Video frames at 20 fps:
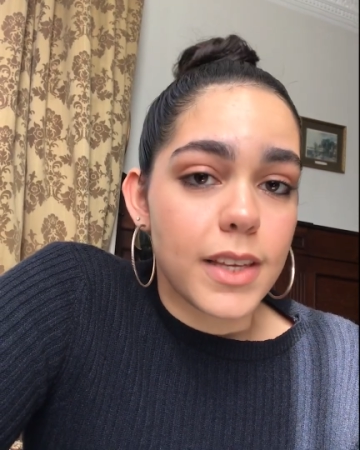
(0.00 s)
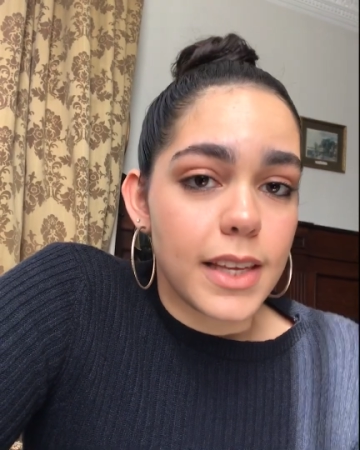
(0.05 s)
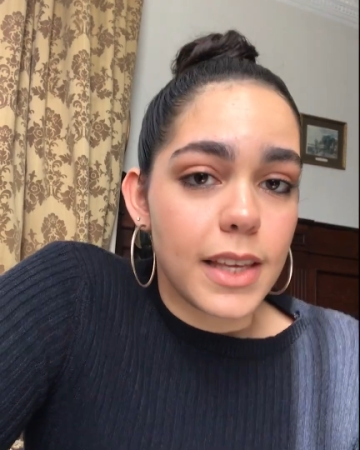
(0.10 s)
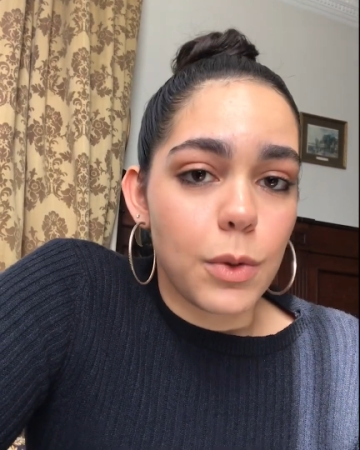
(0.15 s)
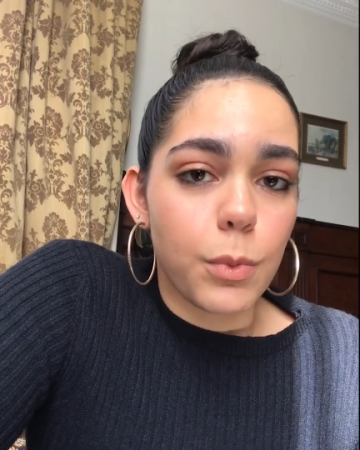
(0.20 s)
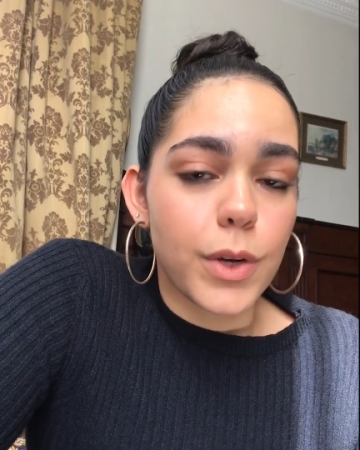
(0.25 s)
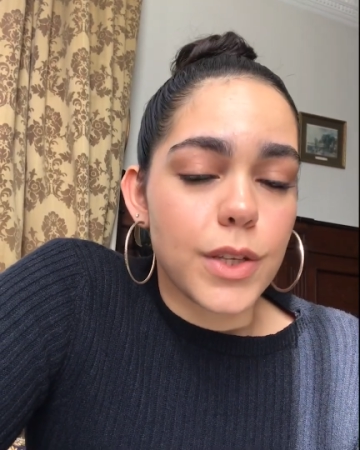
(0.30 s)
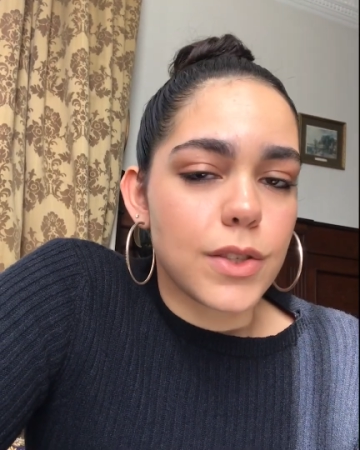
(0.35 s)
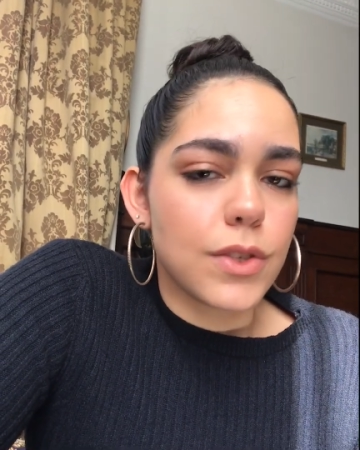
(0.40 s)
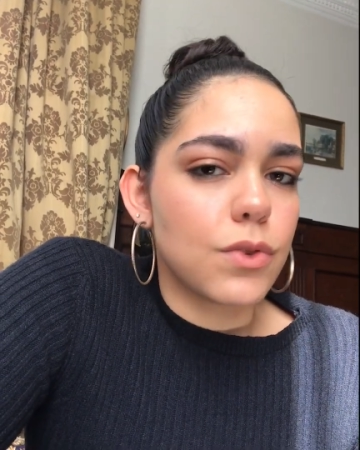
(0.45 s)

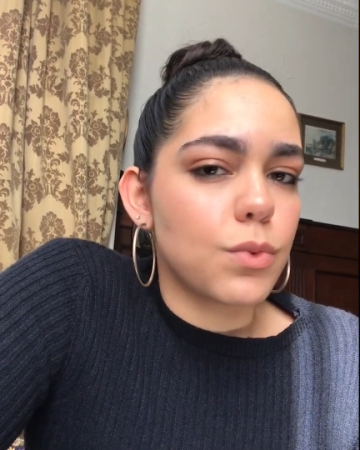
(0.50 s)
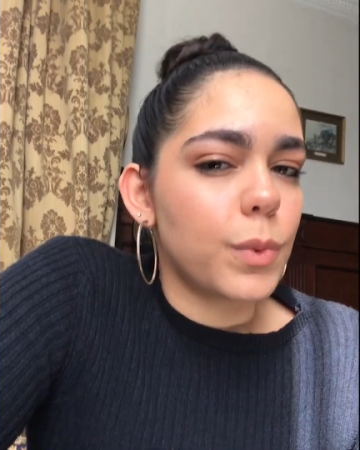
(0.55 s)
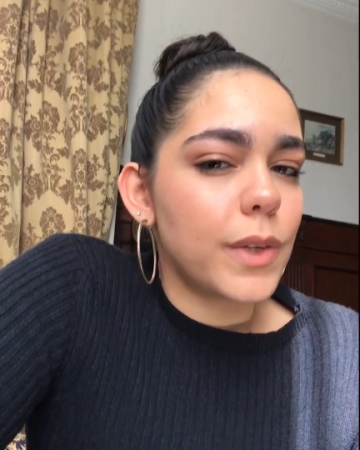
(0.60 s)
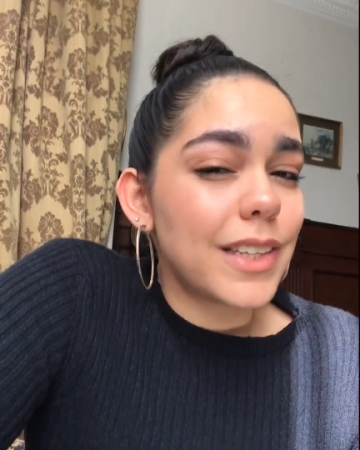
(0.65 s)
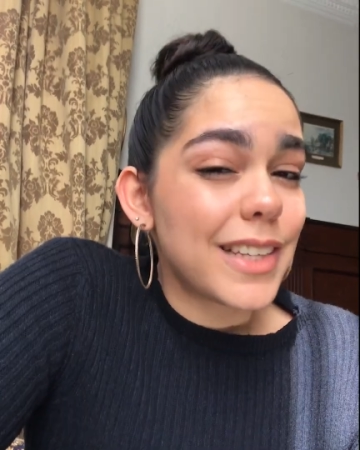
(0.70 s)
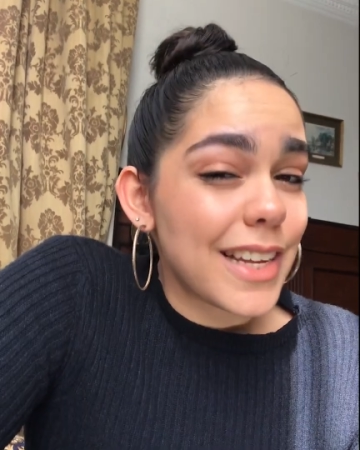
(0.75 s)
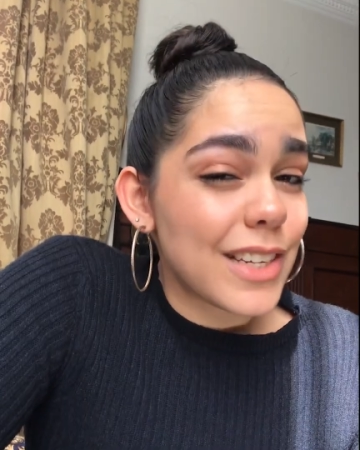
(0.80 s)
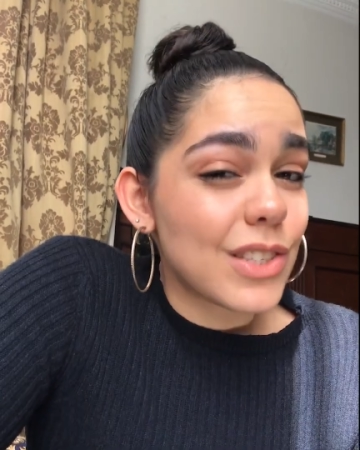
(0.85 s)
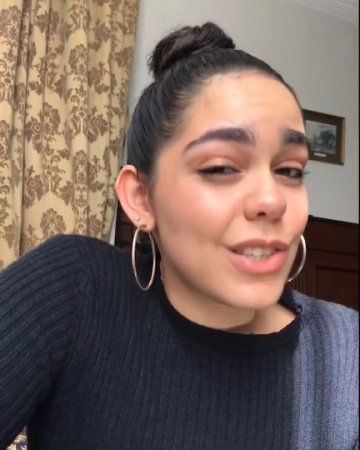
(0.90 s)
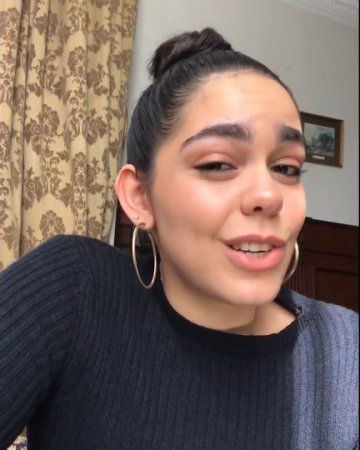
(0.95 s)
keywords, because we
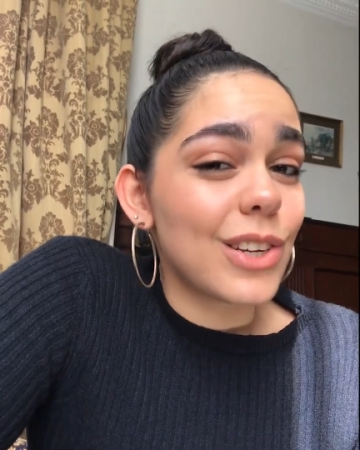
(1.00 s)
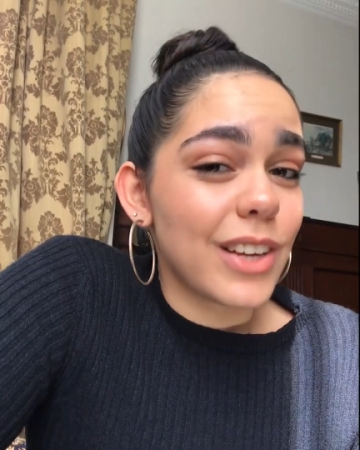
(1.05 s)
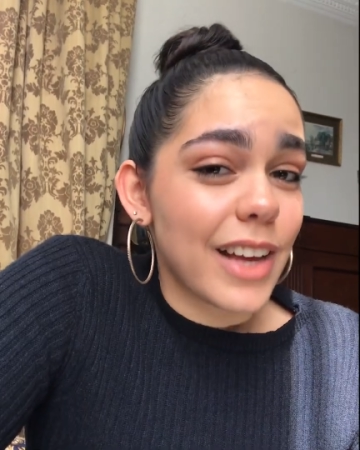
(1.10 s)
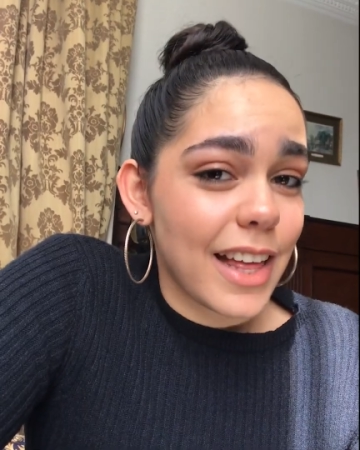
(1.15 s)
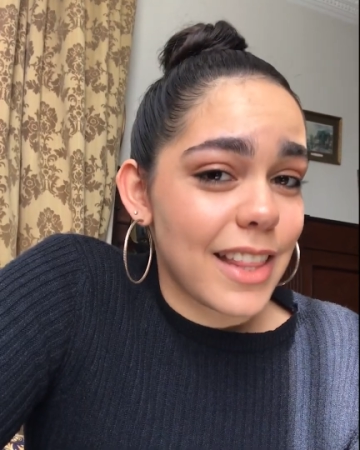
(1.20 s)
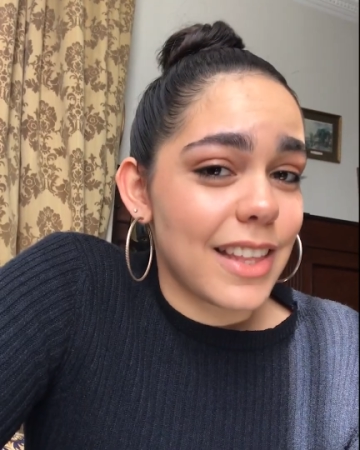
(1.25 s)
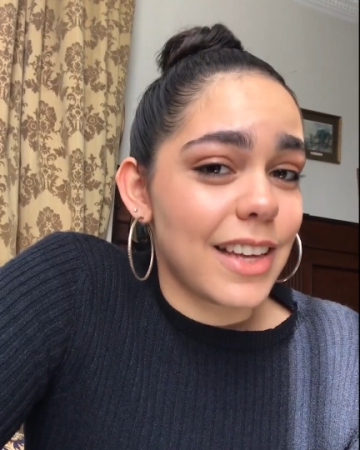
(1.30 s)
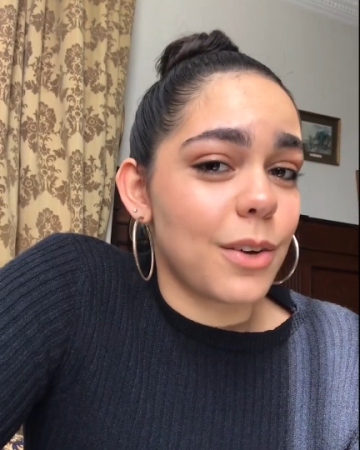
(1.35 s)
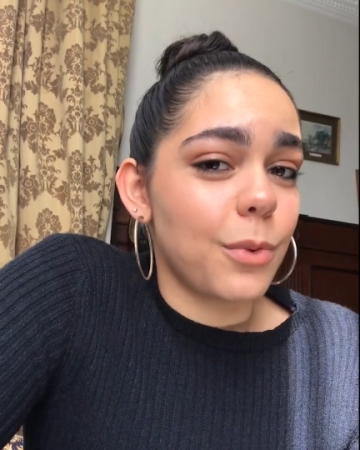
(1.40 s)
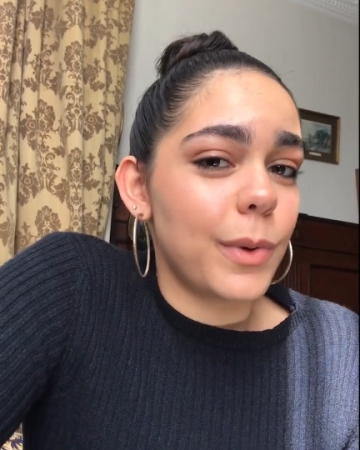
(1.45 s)
tend to look
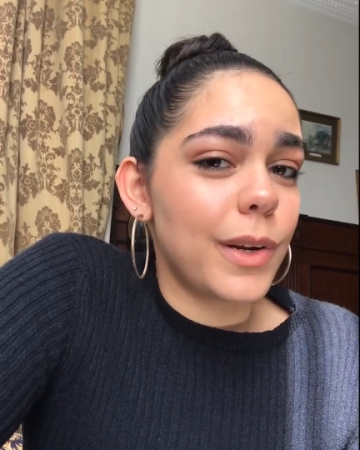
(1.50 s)
at that.